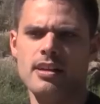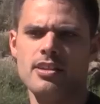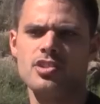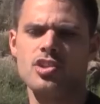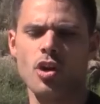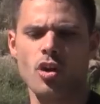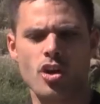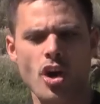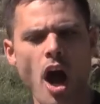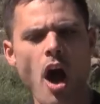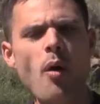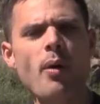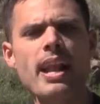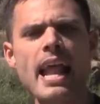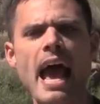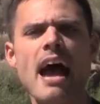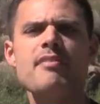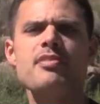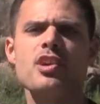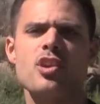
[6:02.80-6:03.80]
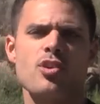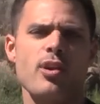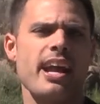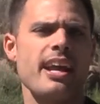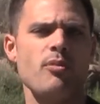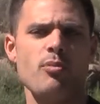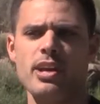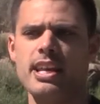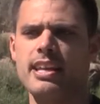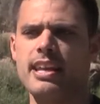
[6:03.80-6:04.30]
So go and have the
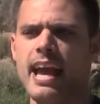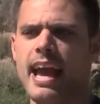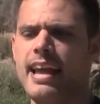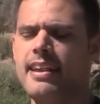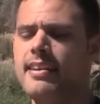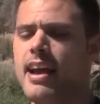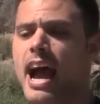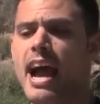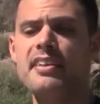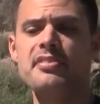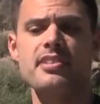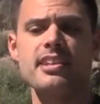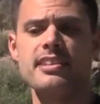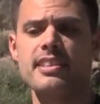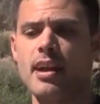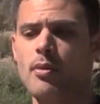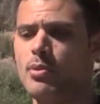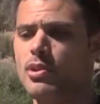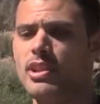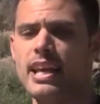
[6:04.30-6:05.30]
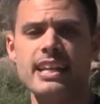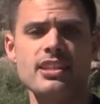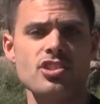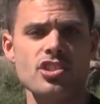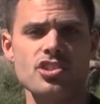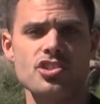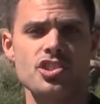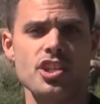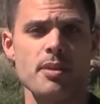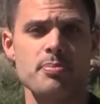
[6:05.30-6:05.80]
great weekend. I think that
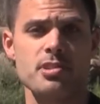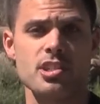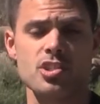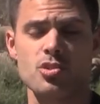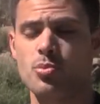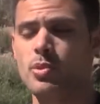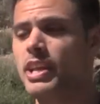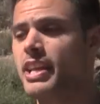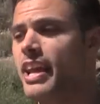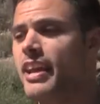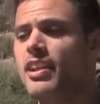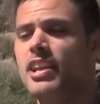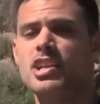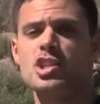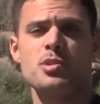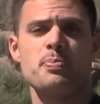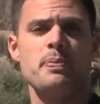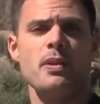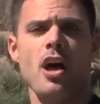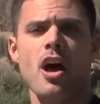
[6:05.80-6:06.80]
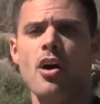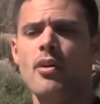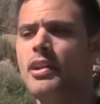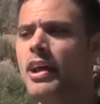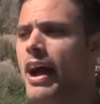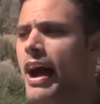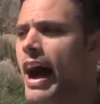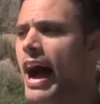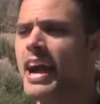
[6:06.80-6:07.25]
relationships this weekend explode.